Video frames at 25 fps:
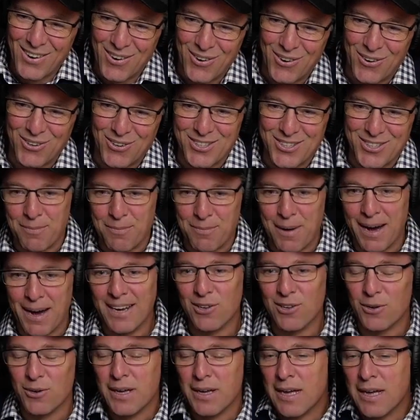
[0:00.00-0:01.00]
Awesome, mate.
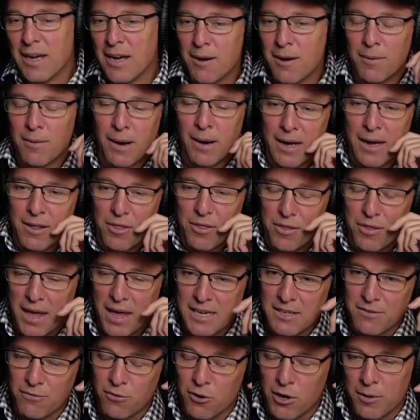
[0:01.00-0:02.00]
Look, mate,
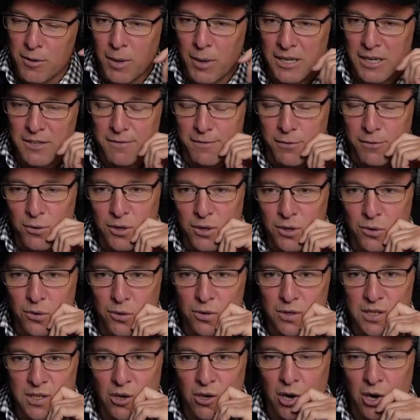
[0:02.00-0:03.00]
thanks very much for
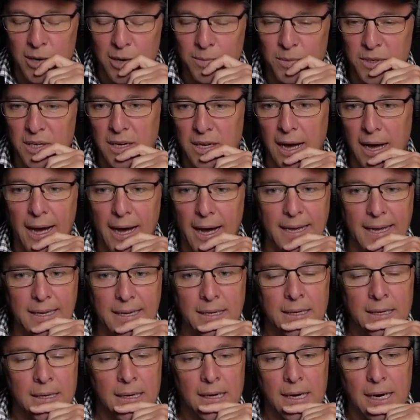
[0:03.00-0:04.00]
your time today.
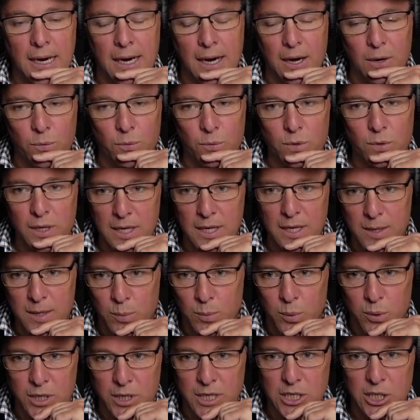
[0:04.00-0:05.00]
Really
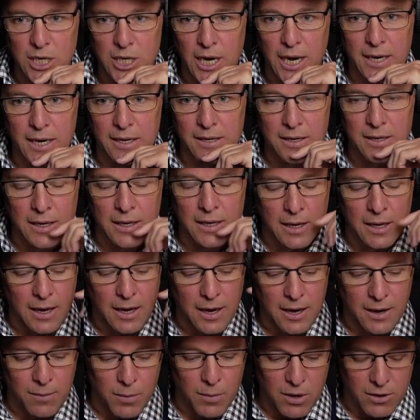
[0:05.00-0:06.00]
appreciate it.
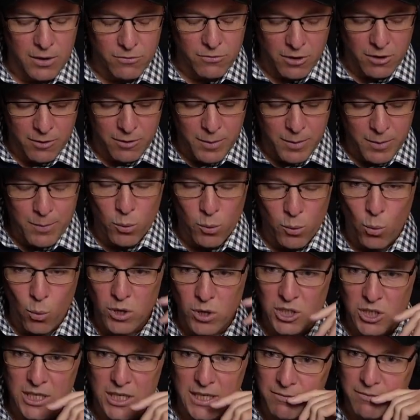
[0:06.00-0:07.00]
I remember
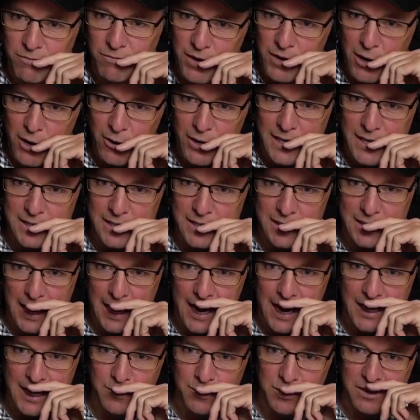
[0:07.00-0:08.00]
watching various
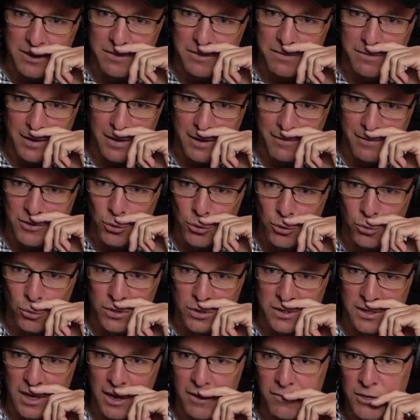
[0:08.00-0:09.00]
games of
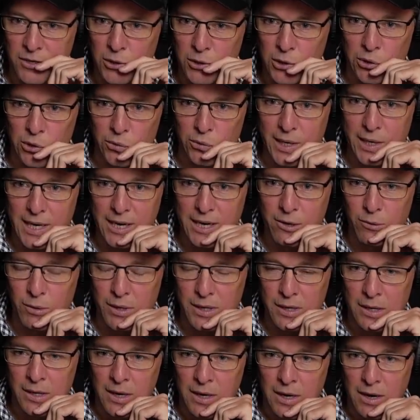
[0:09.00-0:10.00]
yours over your career,
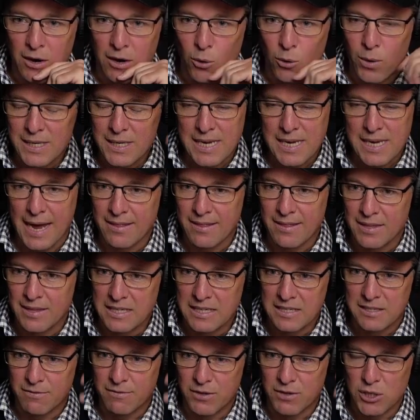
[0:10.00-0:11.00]
and I always had
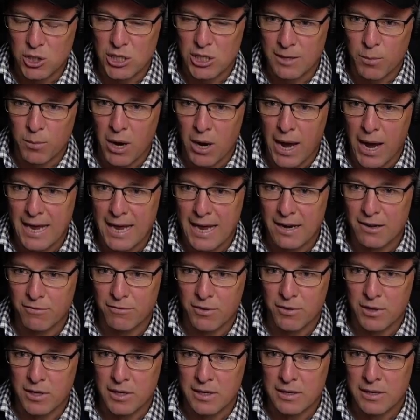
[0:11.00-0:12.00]
this vision in my head
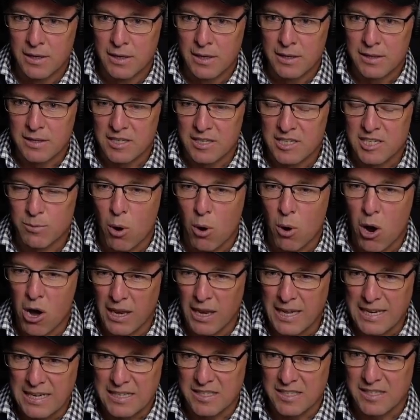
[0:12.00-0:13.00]
of the
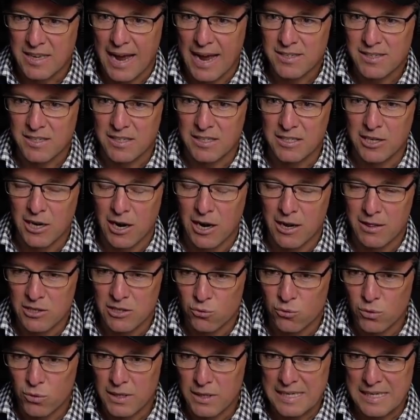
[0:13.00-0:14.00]
smiling assassin, you know,
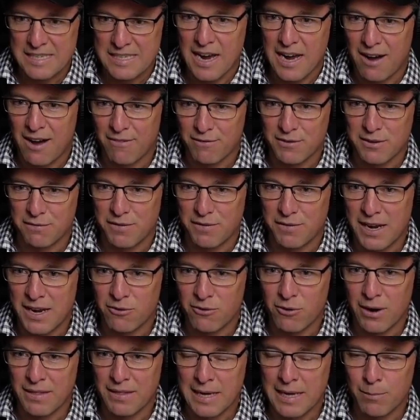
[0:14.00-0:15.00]
this really tough
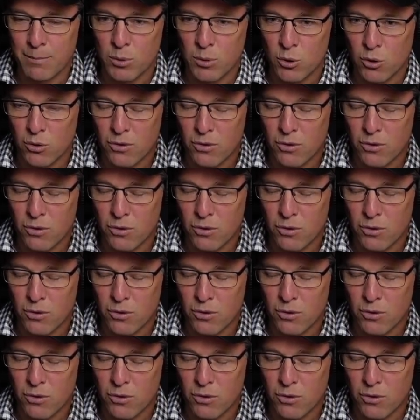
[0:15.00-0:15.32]
defender at the end, but